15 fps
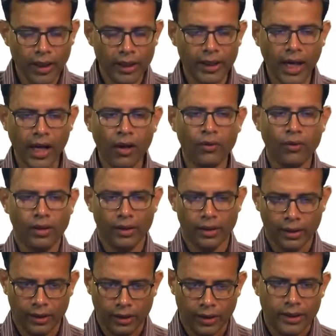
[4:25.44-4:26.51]
Now,
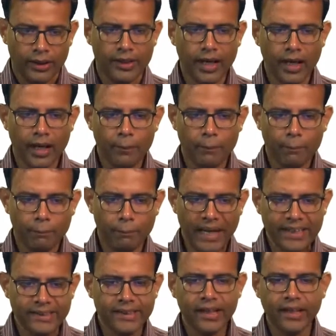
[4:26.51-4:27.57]
the
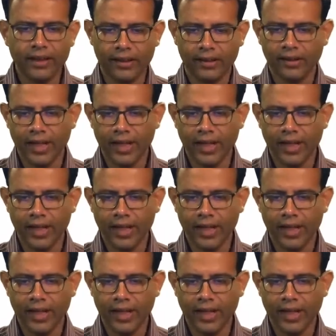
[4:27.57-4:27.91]
basic